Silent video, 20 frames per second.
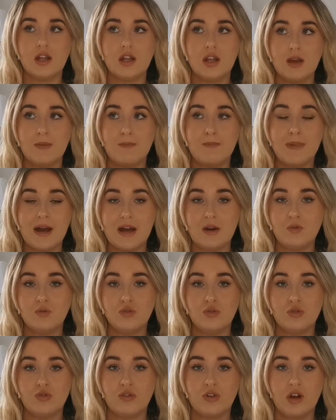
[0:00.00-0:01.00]
The
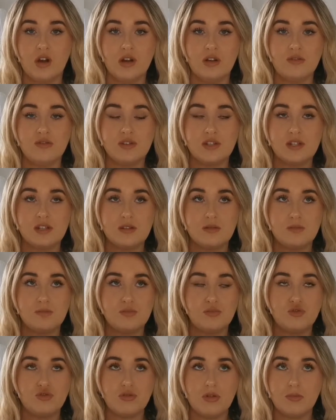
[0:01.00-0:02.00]
amount of kind of
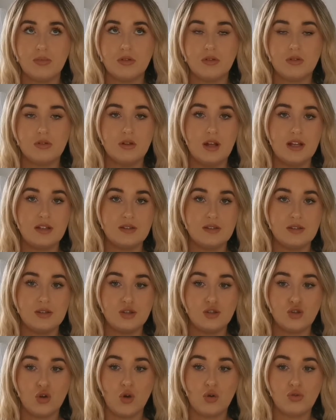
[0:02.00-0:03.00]
dribble and
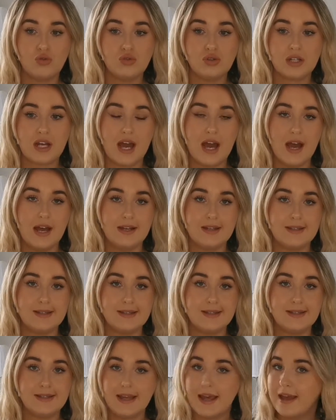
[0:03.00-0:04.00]
snot and
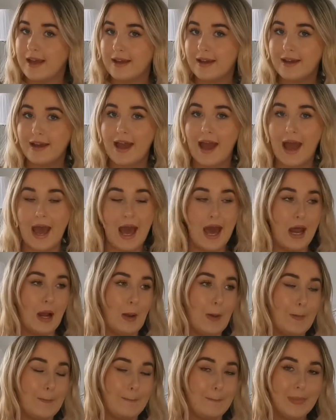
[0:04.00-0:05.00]
sick
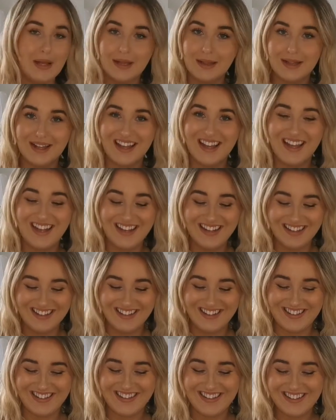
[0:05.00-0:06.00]
and milk
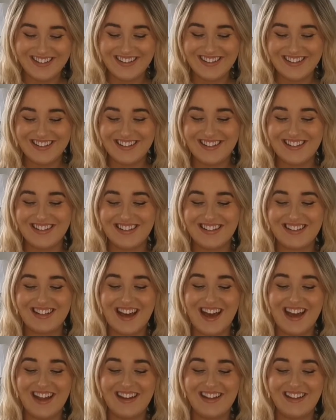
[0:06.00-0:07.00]

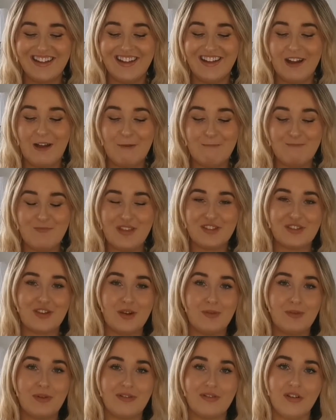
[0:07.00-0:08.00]
that is
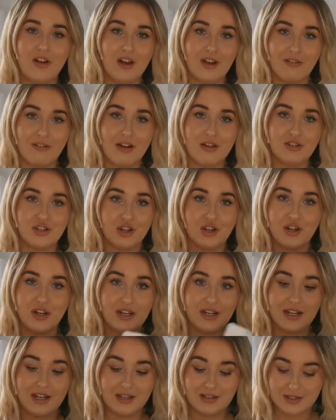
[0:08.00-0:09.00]
going to be flying around, you're going
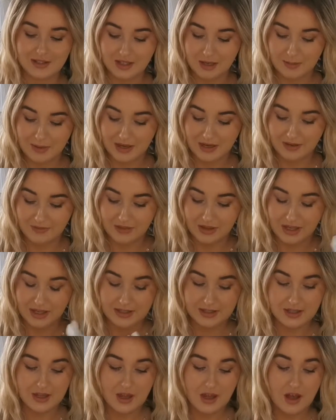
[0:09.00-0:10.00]
to need so many of
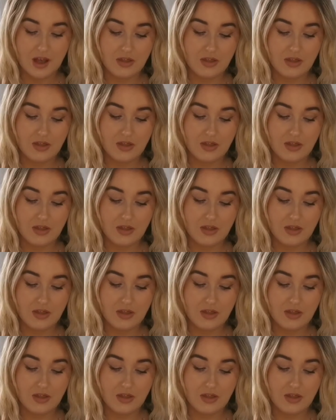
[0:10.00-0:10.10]
these.